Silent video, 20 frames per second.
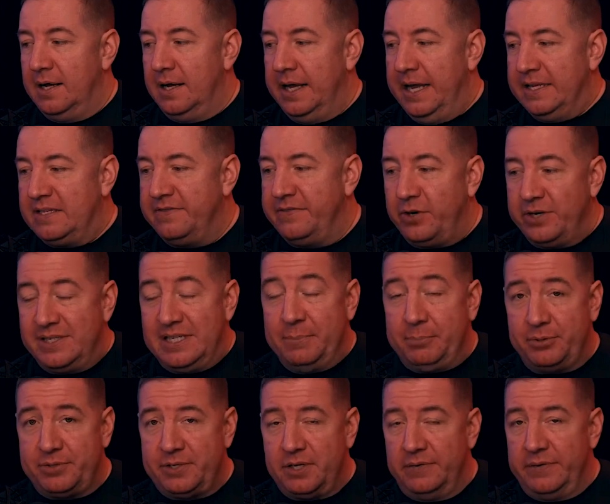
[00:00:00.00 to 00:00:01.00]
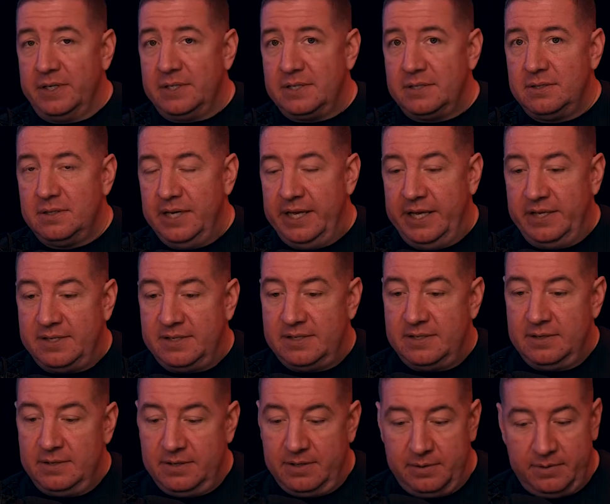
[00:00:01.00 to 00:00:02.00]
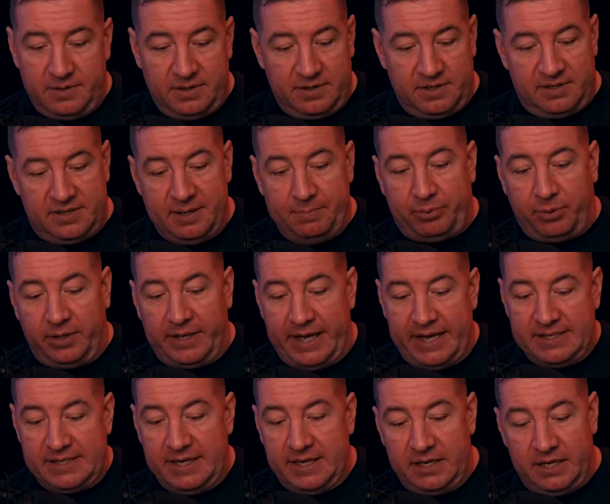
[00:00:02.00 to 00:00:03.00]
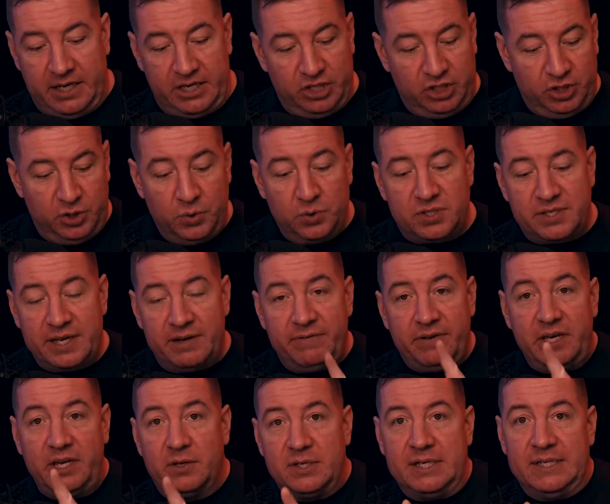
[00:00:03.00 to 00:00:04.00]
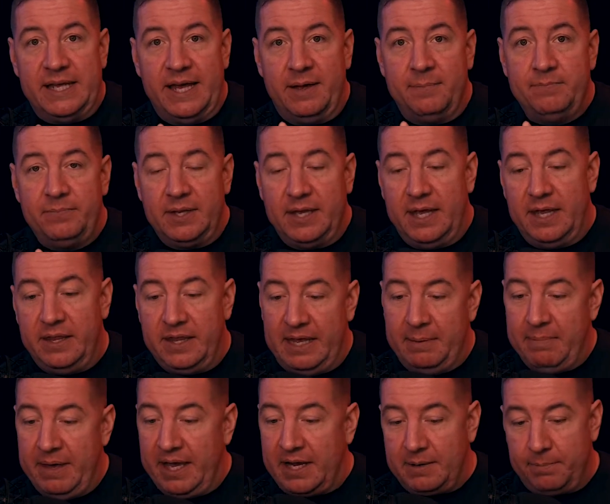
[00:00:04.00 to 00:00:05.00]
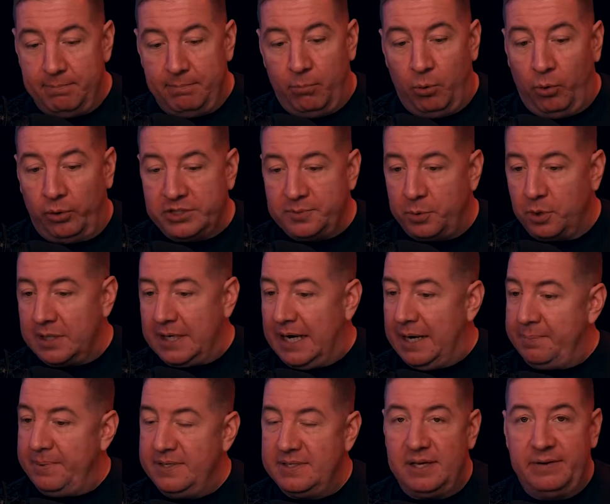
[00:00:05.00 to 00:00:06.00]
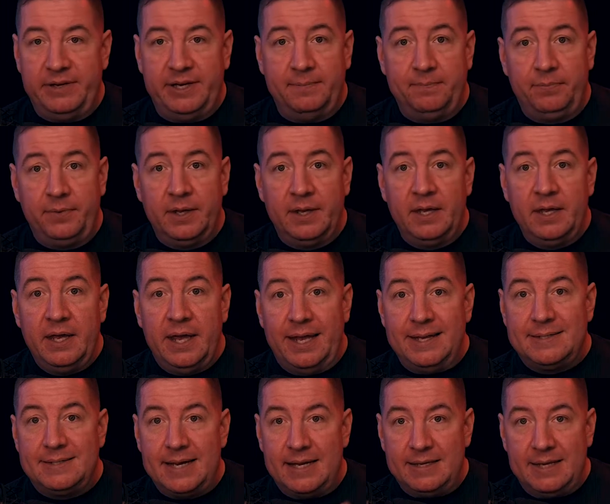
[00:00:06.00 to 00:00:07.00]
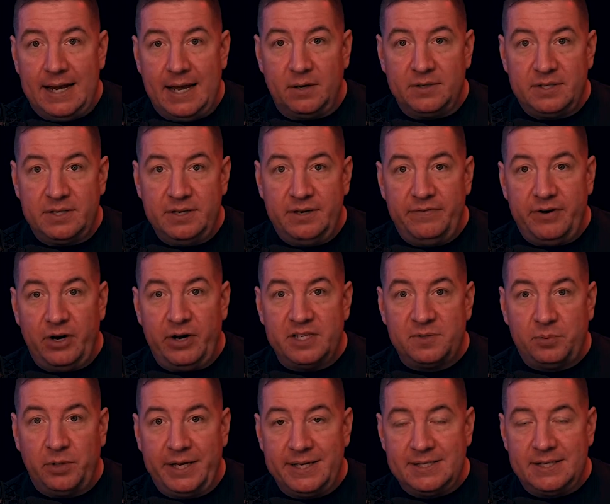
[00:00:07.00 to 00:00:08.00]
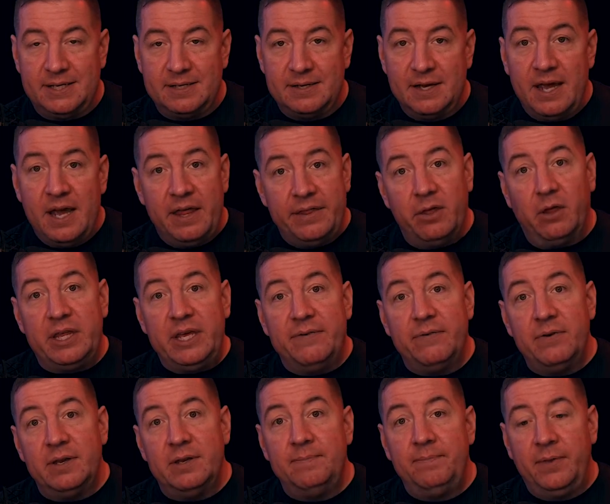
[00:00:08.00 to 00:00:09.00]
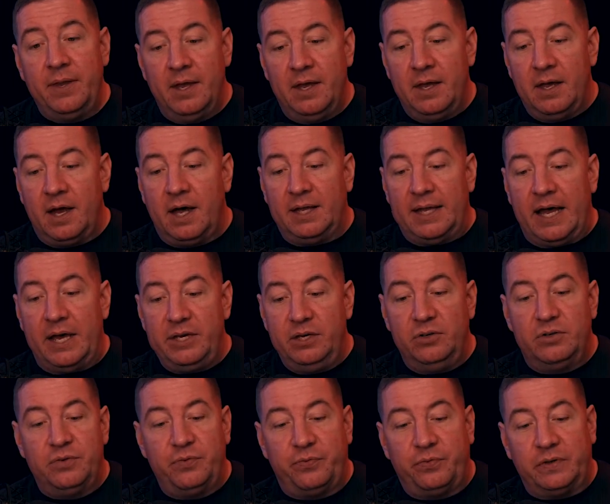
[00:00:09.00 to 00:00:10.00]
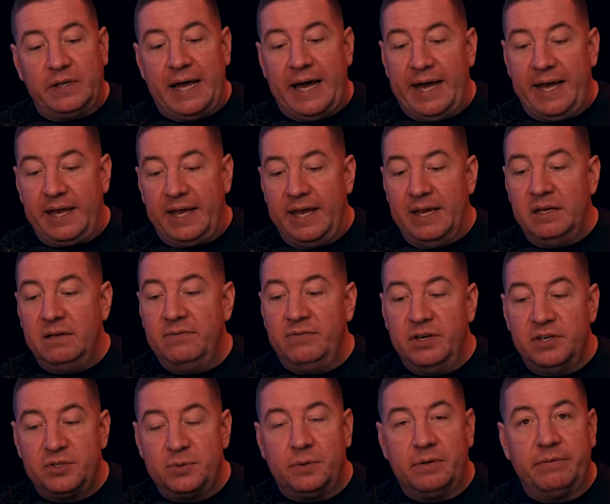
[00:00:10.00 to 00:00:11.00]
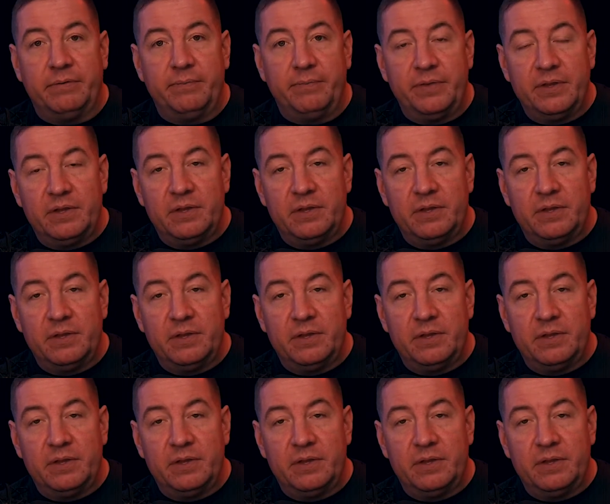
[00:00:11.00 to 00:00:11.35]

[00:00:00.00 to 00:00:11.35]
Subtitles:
it's a very simple service. It's simple as in you send video to them and they make multiple copies of it and send it out to the various places. They'll even allow you to flag individual